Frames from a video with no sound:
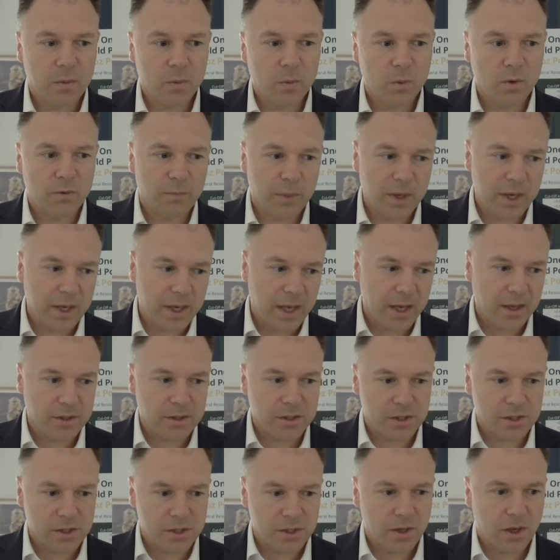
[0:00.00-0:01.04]
we've been out
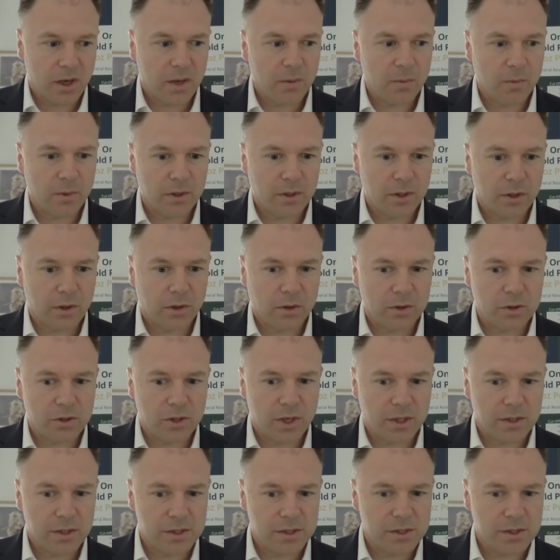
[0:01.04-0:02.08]
to site with the
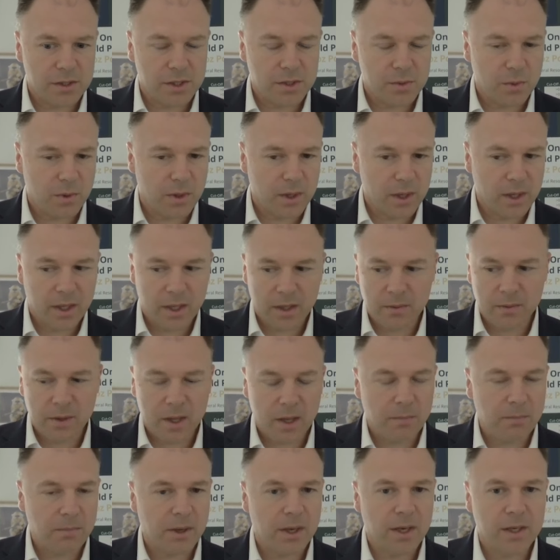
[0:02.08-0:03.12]
contractors this week,
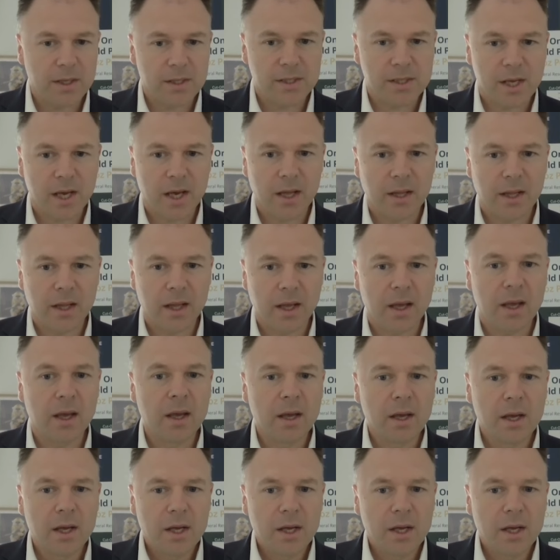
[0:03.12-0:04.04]
and Peter's out there.